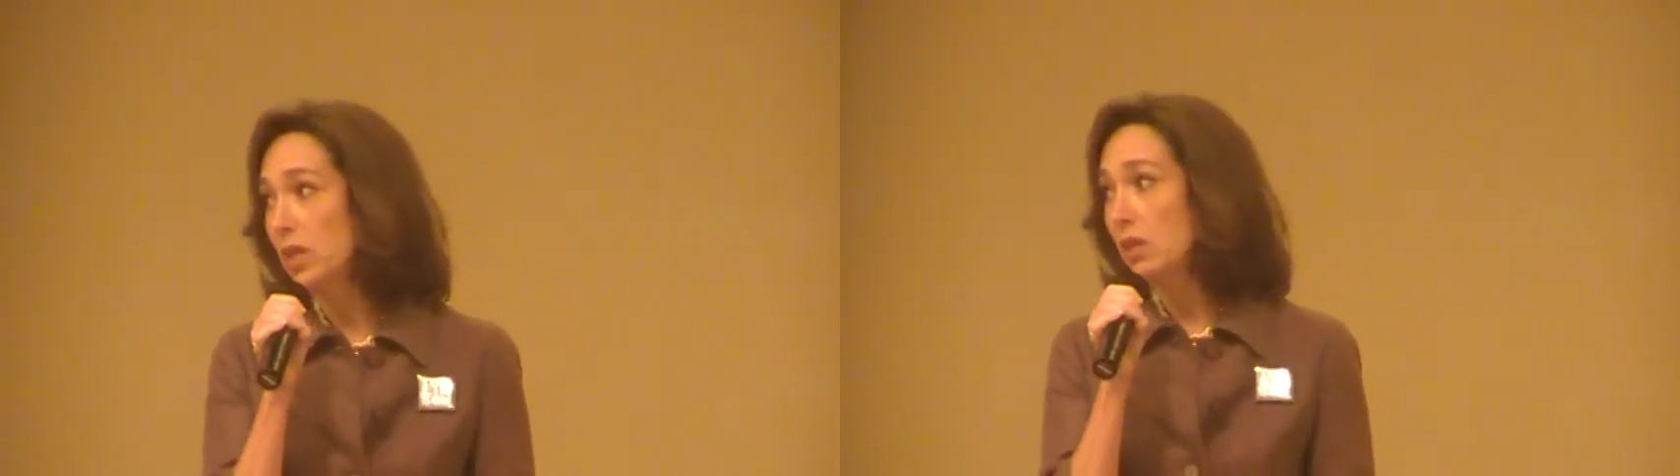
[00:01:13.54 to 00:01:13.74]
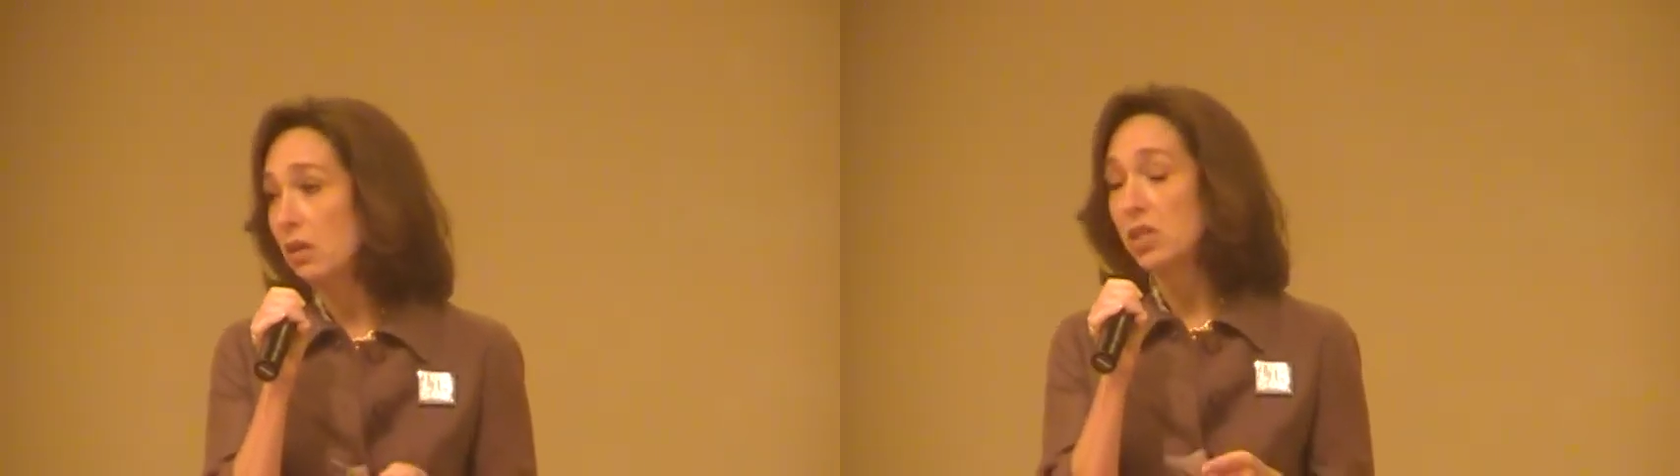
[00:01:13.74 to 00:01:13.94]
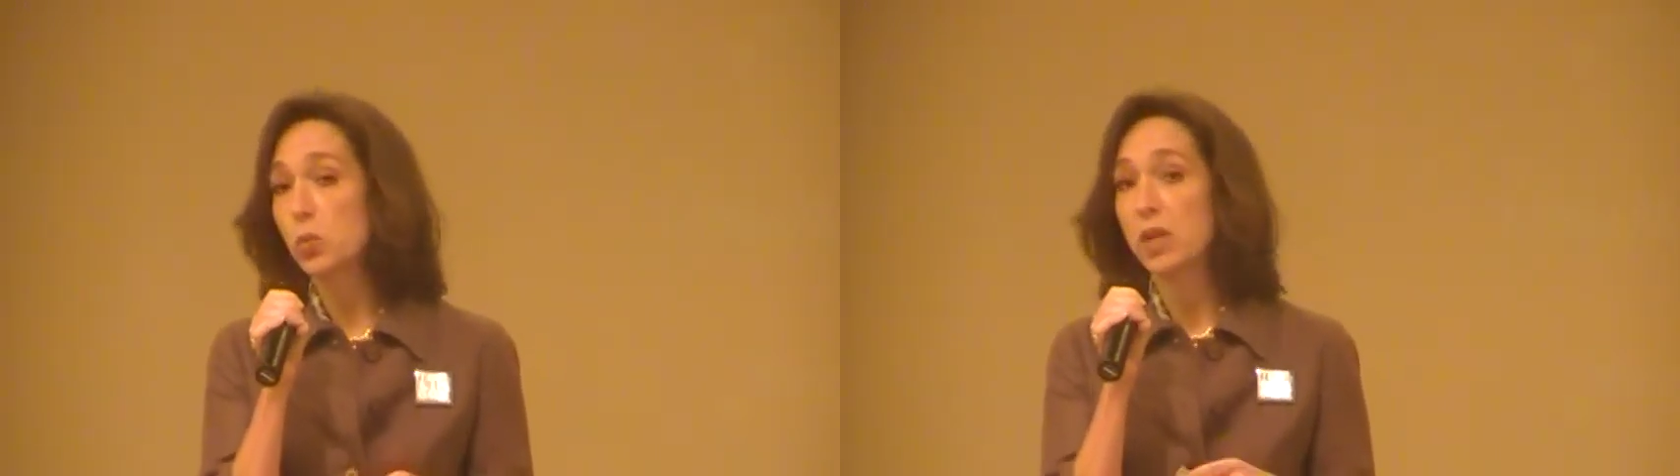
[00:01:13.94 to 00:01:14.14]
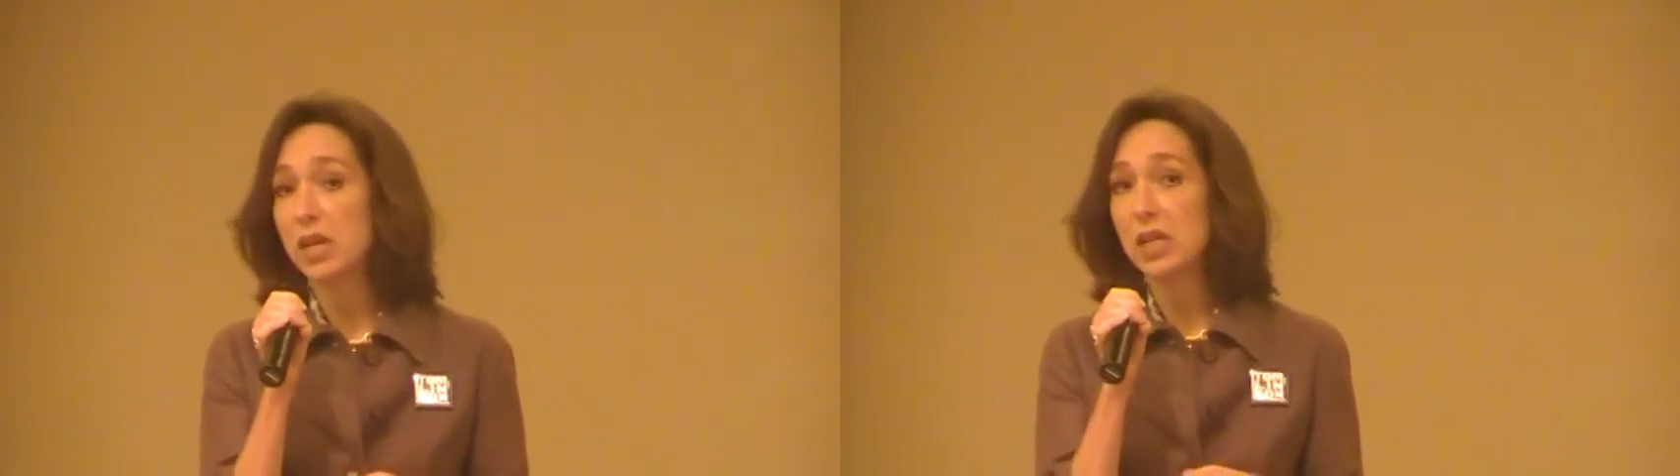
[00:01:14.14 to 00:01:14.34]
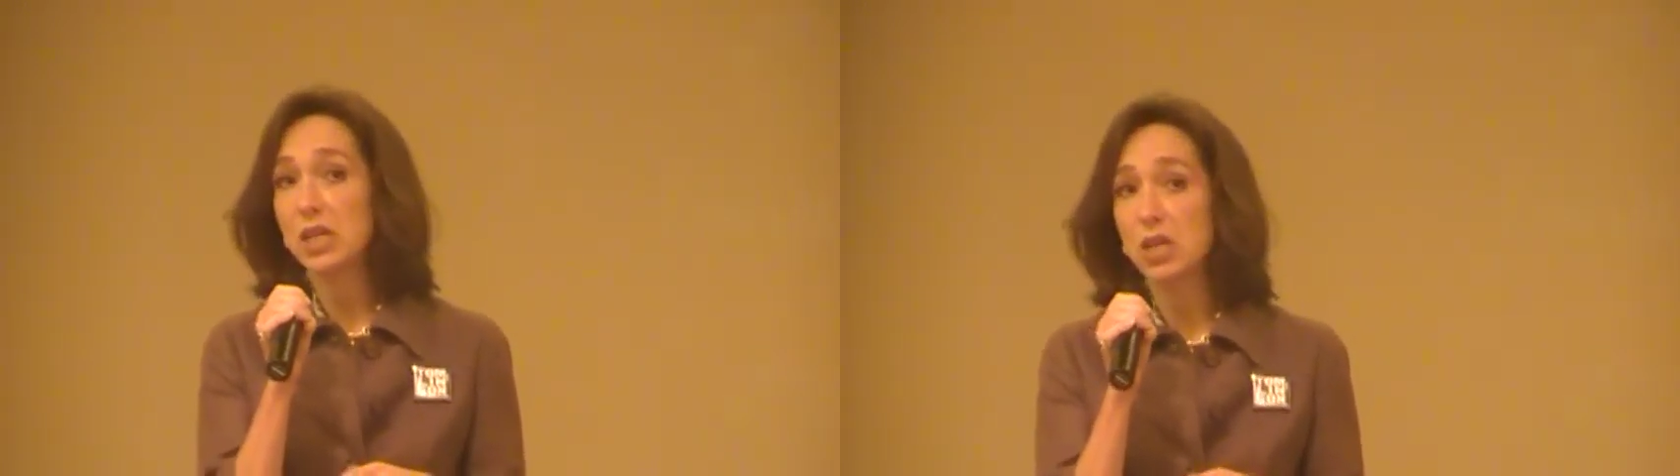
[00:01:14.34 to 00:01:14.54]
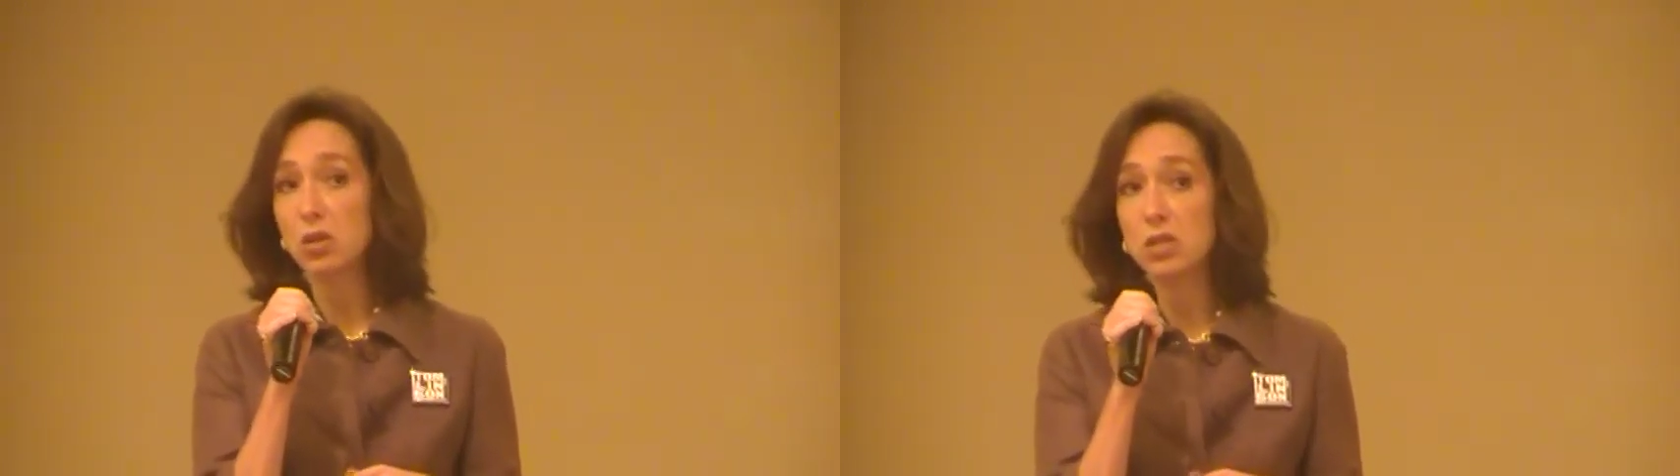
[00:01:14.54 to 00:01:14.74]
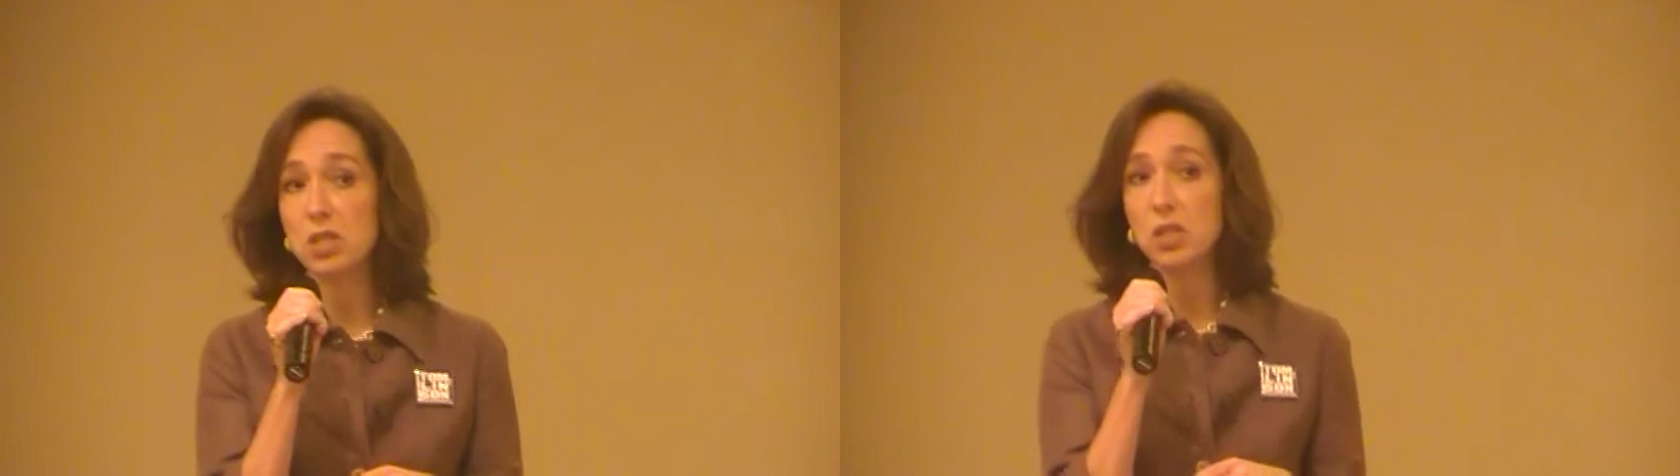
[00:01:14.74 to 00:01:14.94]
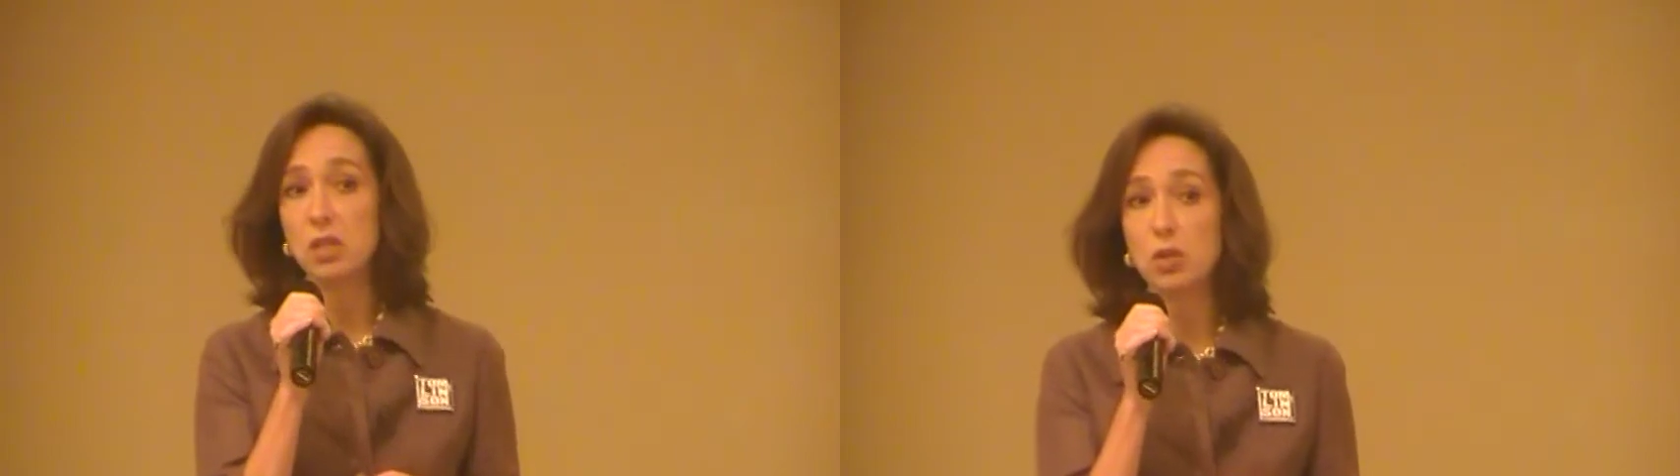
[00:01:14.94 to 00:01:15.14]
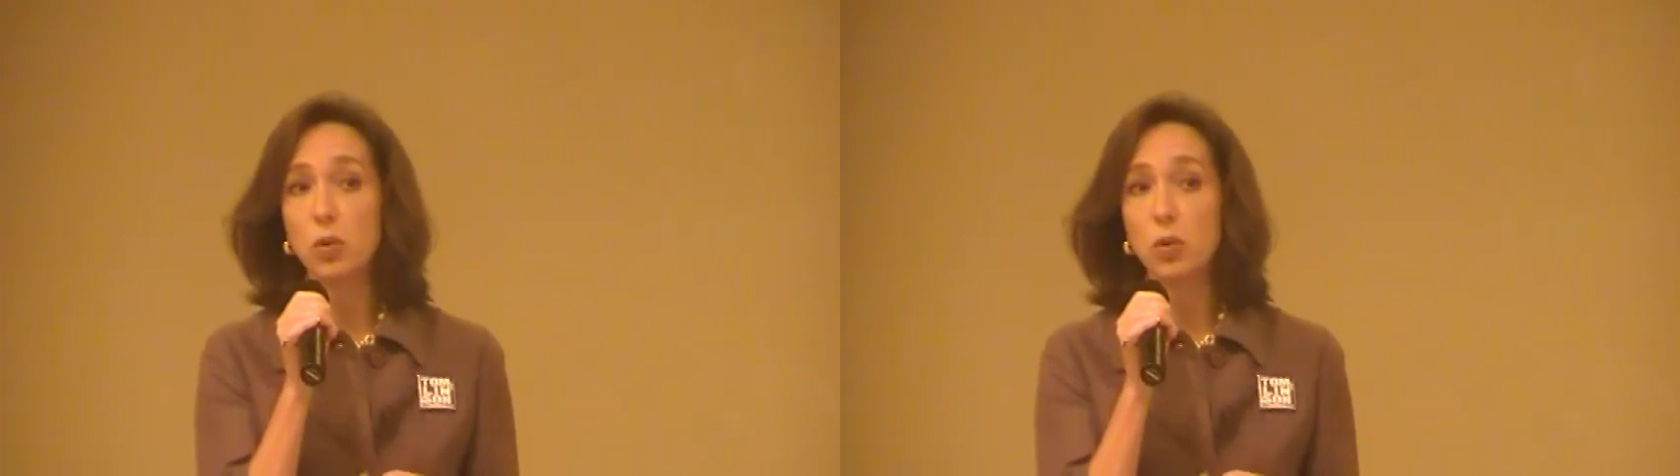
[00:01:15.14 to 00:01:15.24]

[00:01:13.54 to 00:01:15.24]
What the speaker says: That's what I can guarantee you.